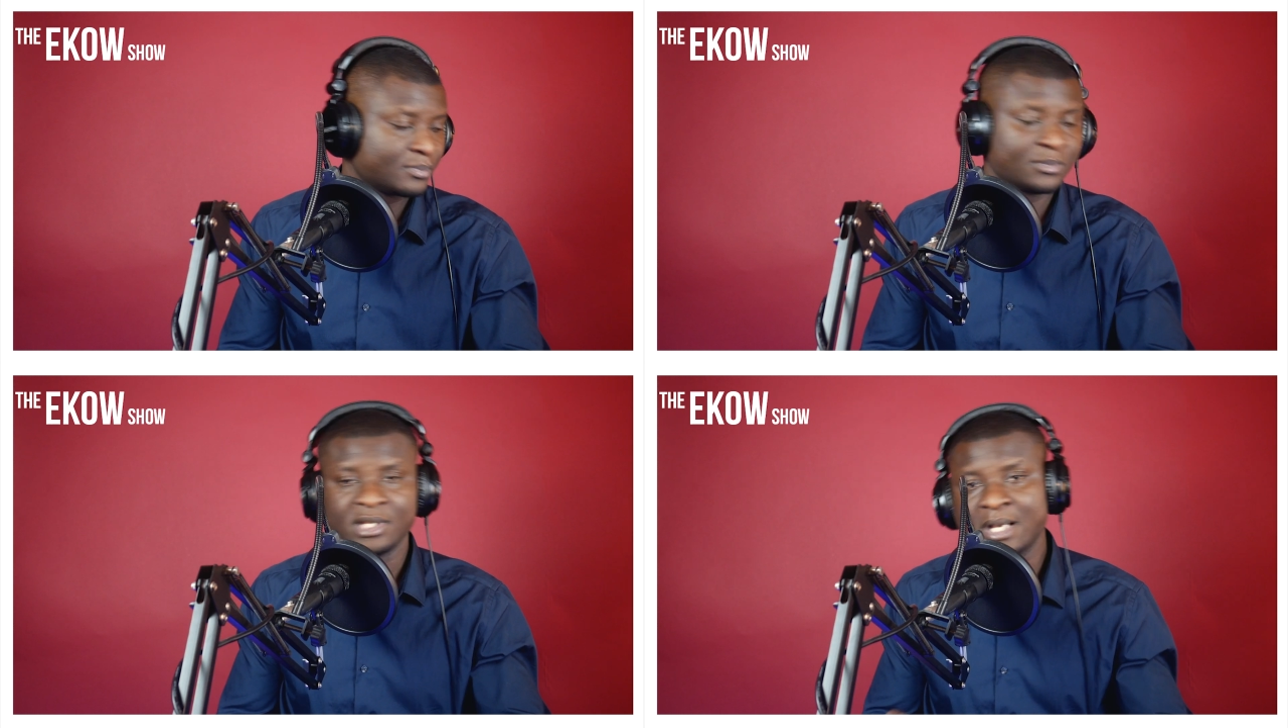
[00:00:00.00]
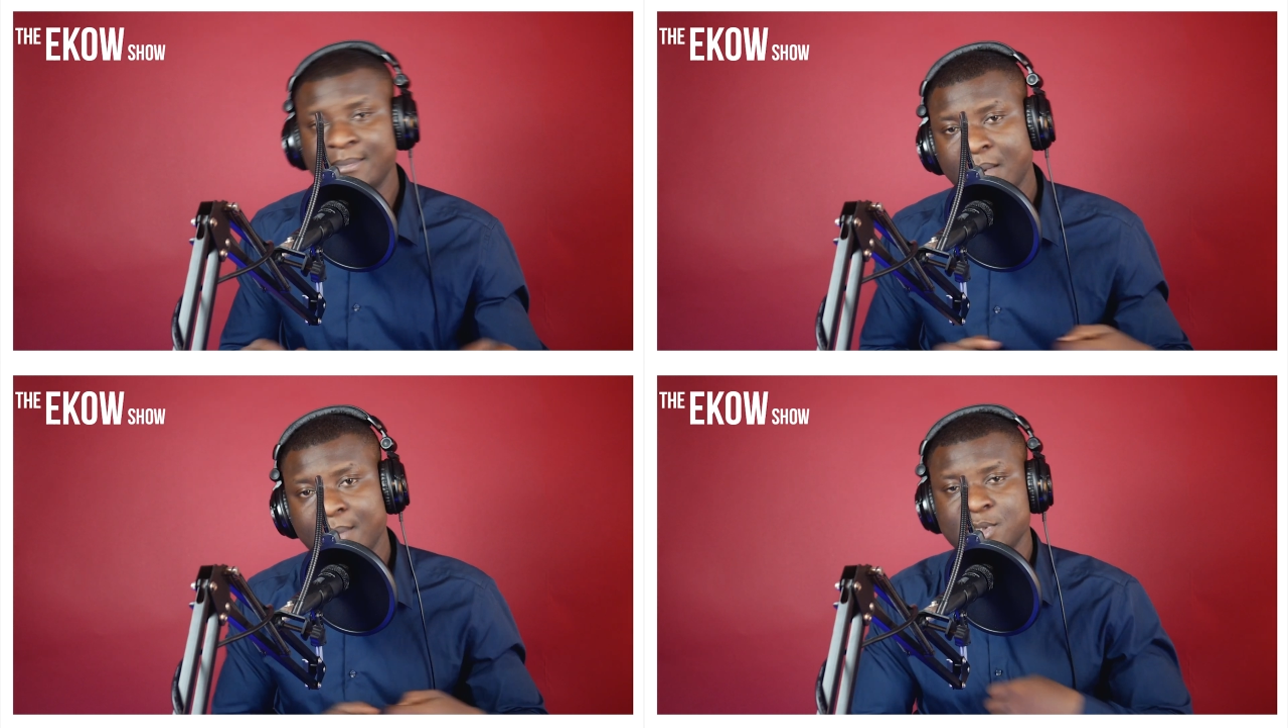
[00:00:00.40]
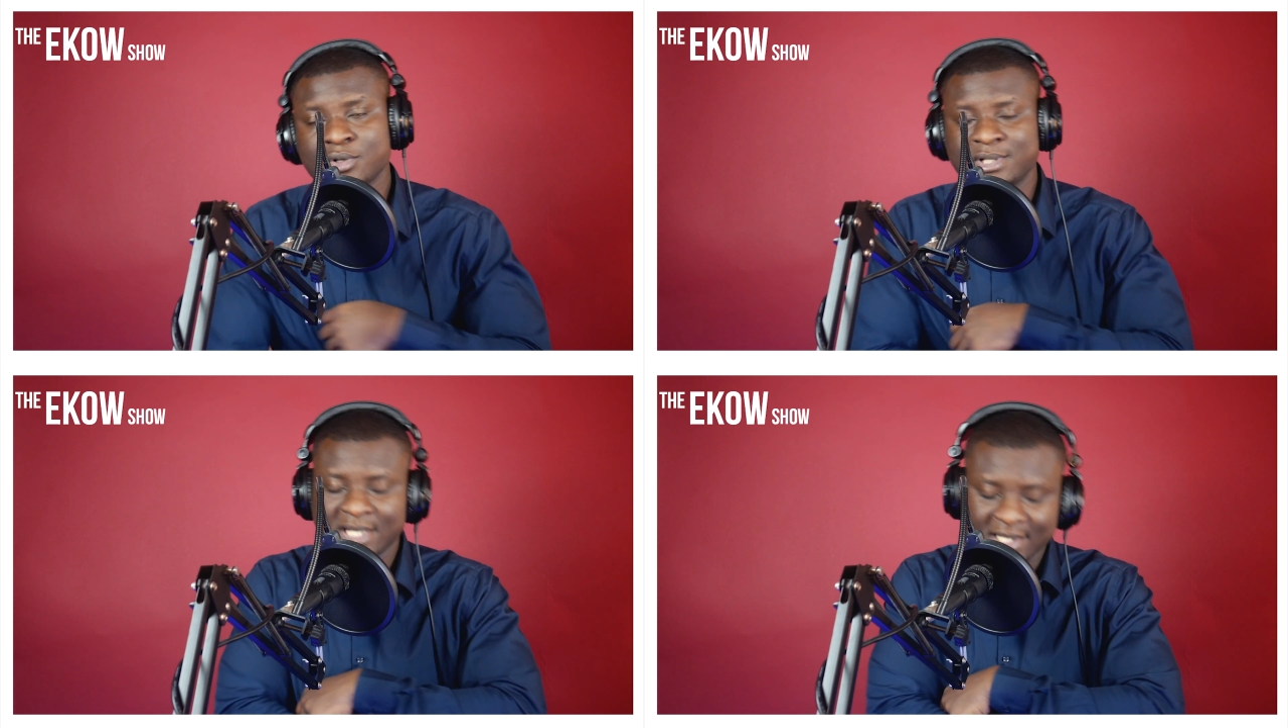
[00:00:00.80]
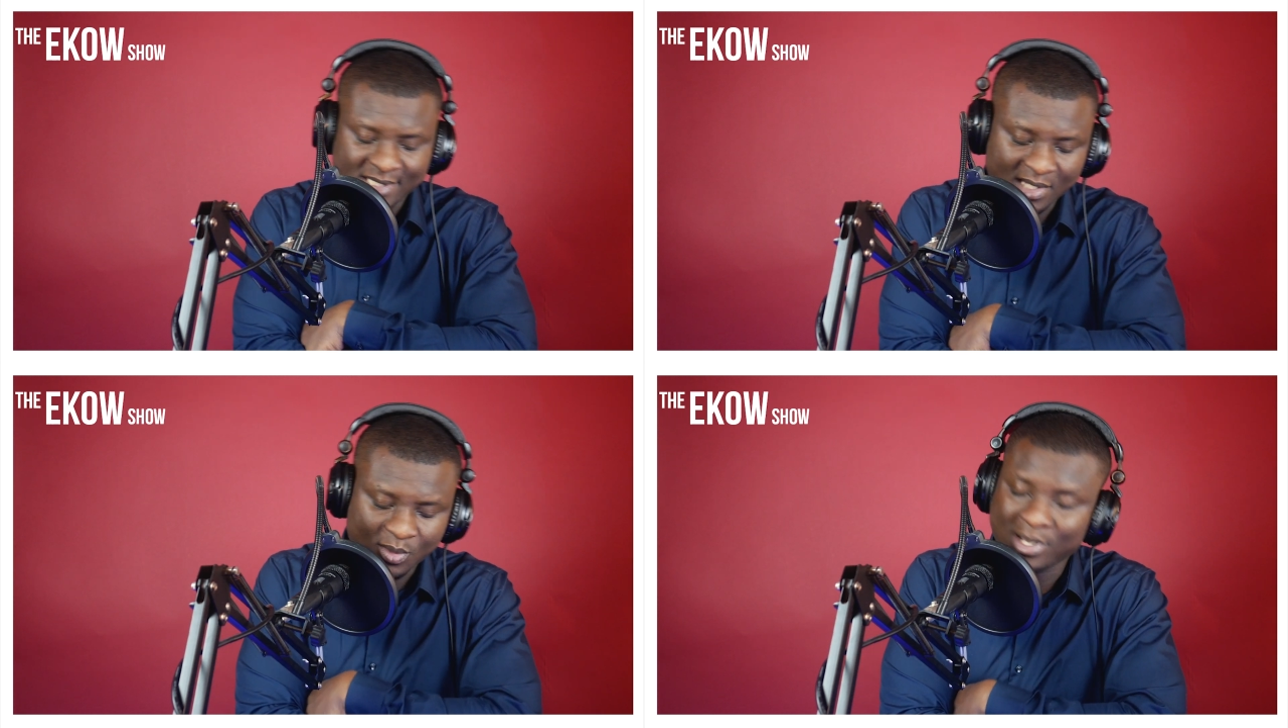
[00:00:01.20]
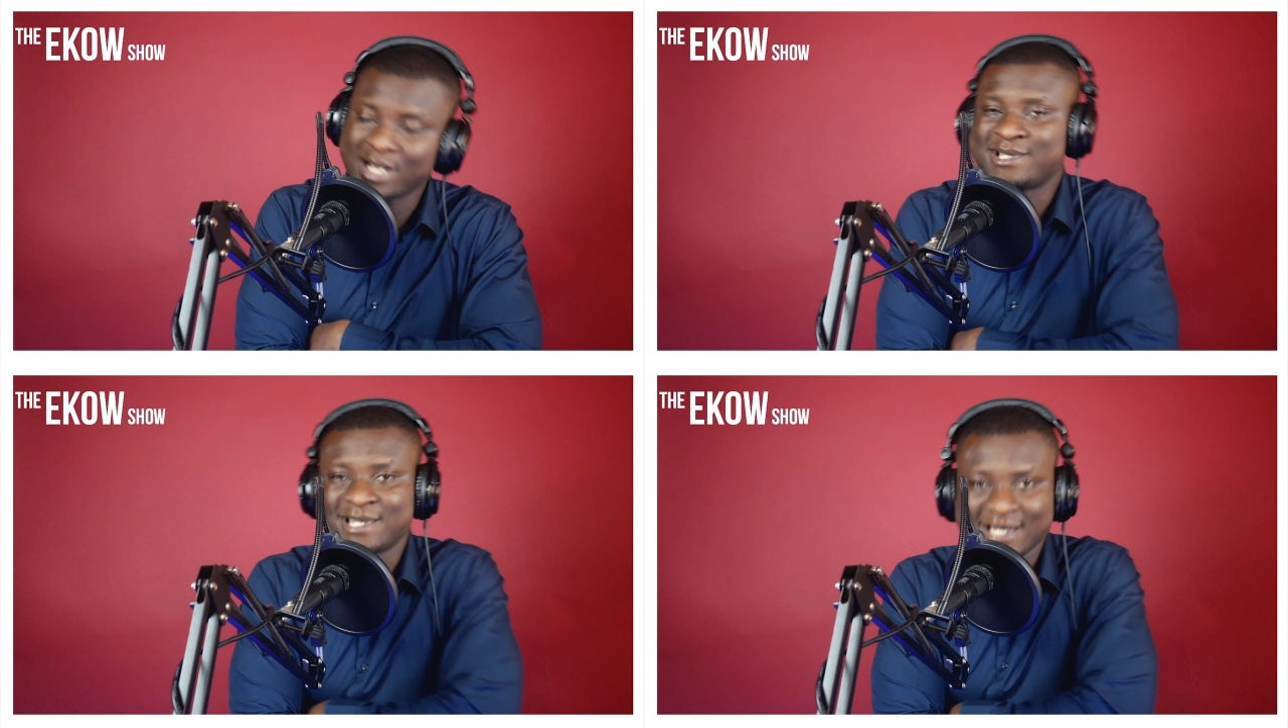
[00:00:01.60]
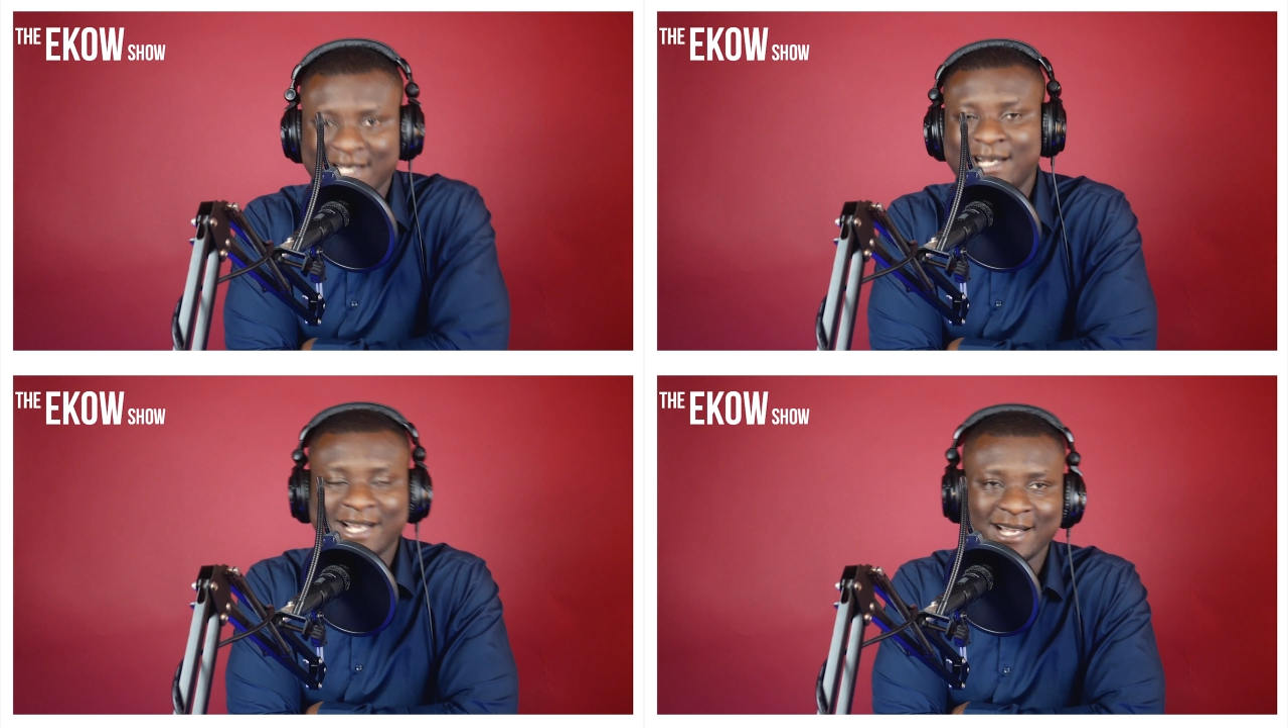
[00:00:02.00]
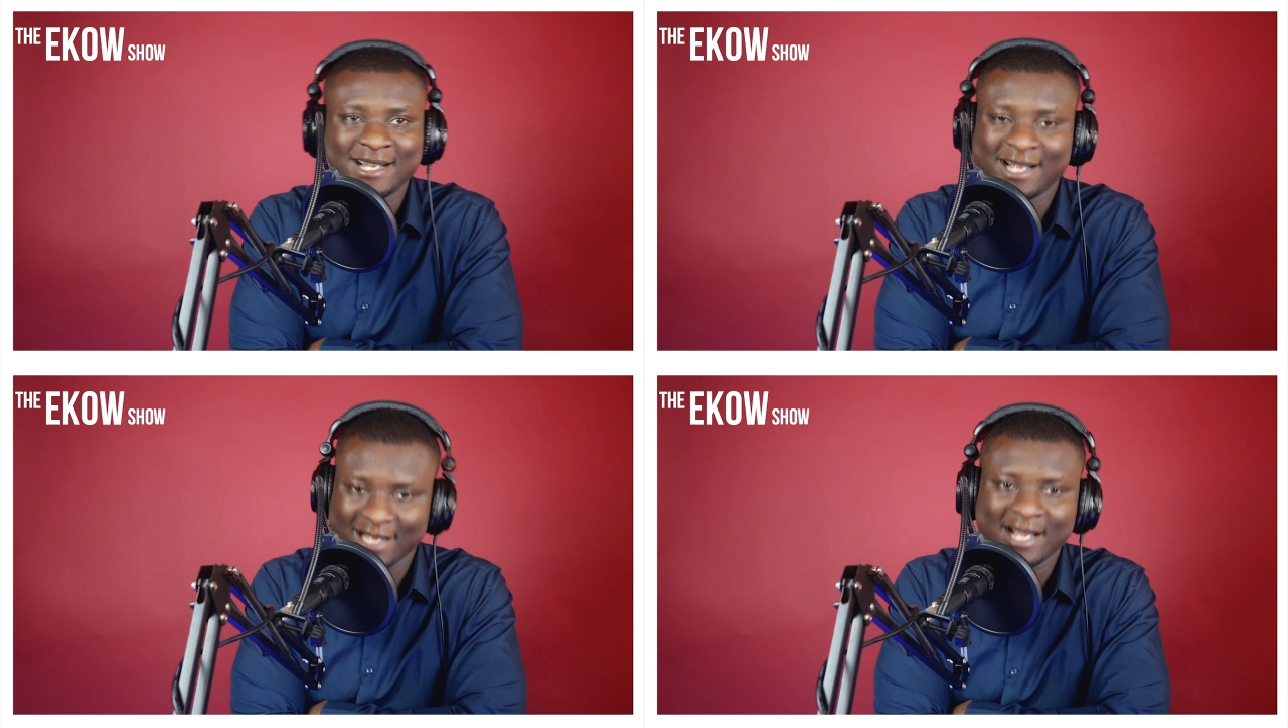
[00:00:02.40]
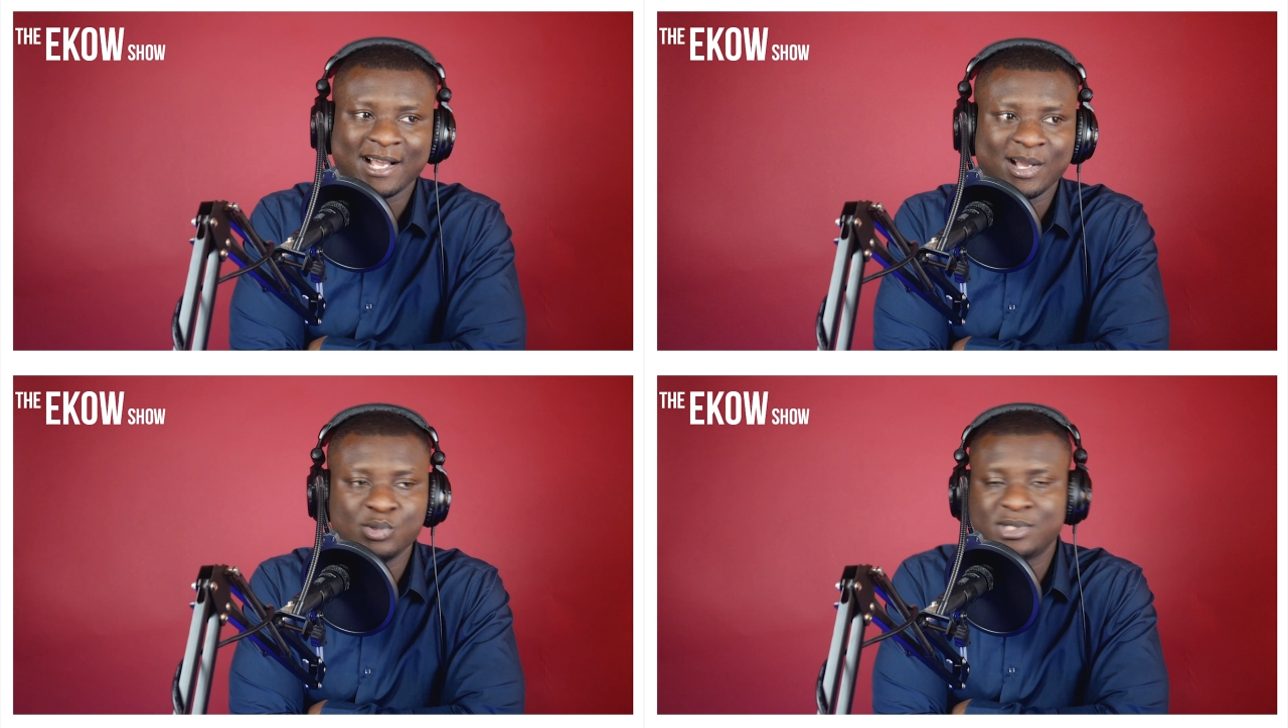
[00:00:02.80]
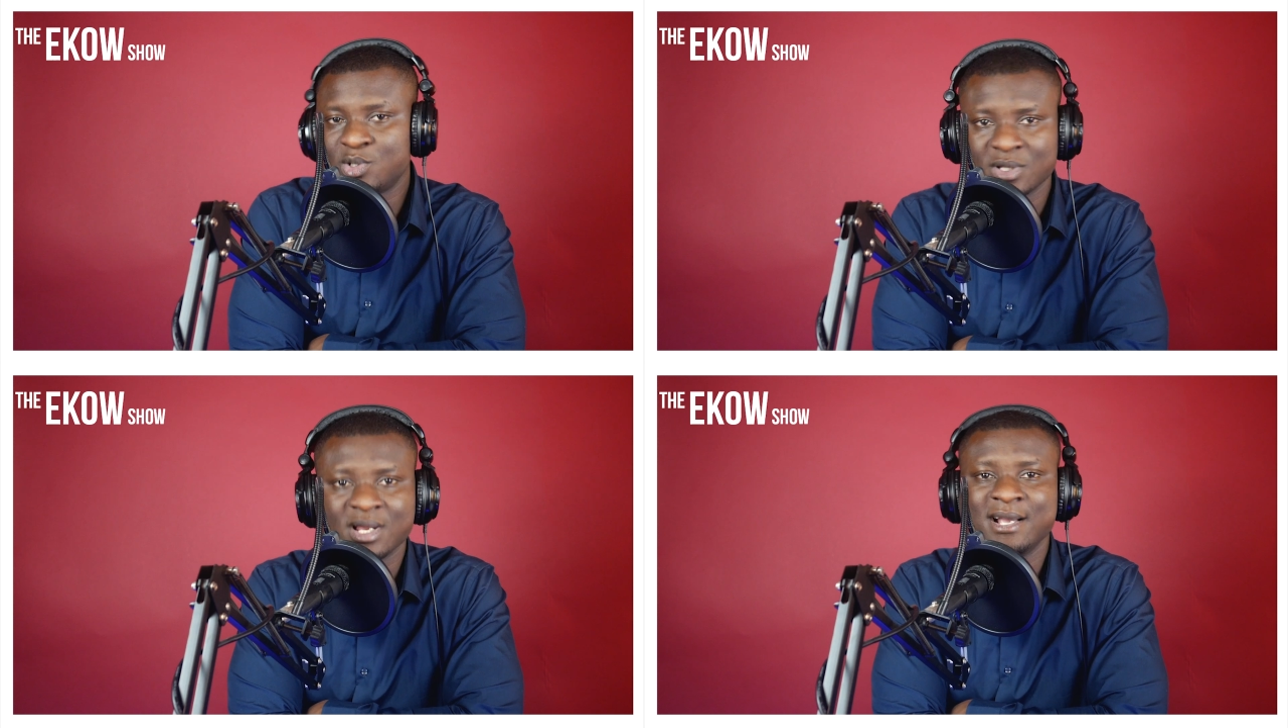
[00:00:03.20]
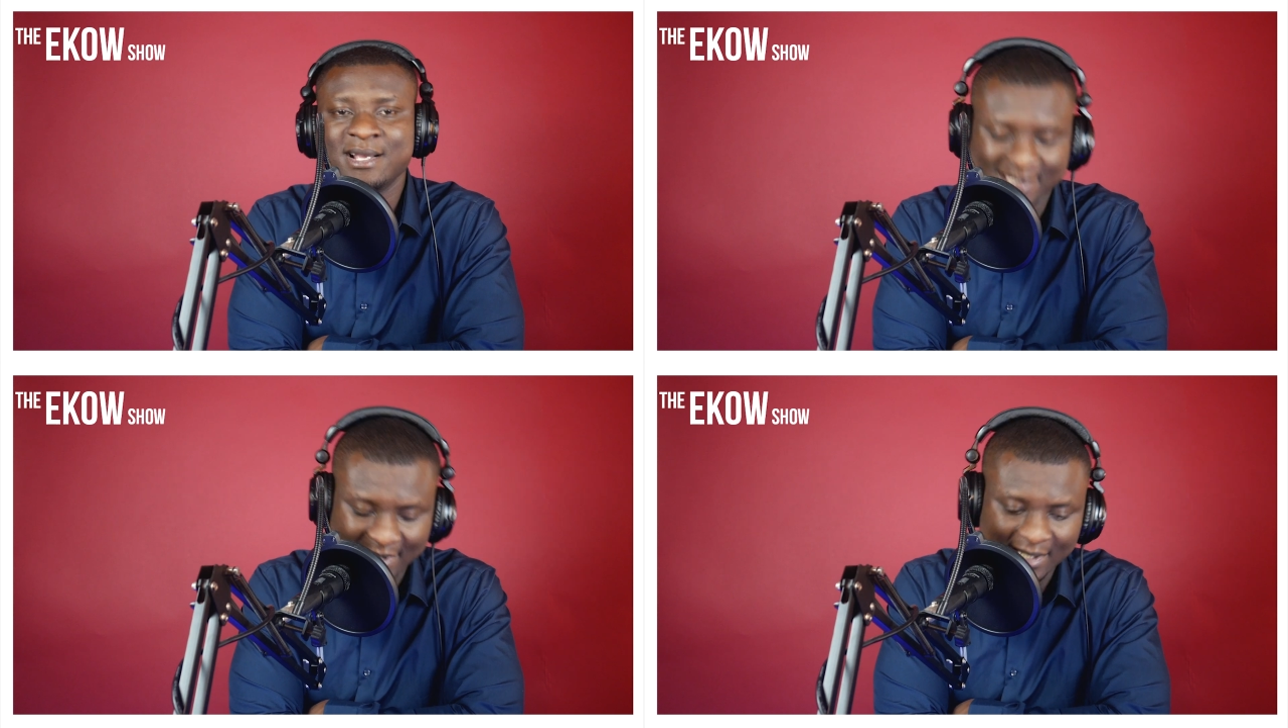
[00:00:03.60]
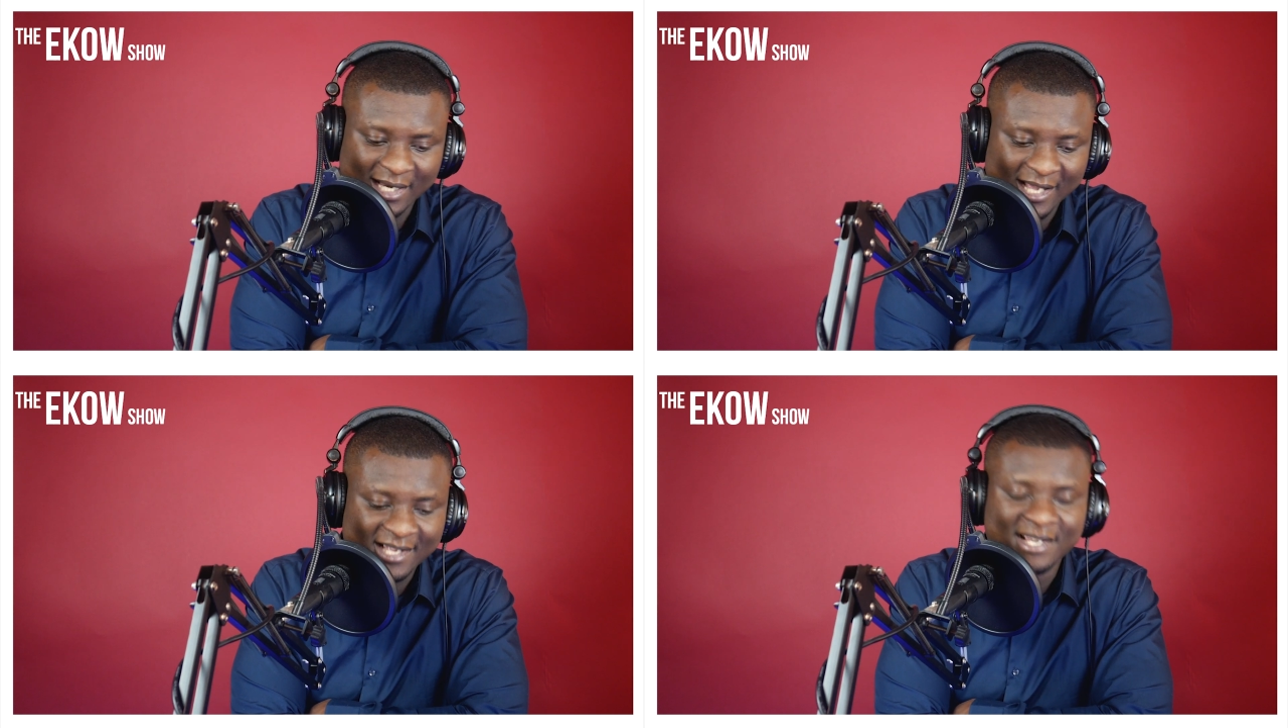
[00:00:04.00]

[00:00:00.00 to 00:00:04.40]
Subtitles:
Yeah, my person chance we are singular. Aha, we see so now singular.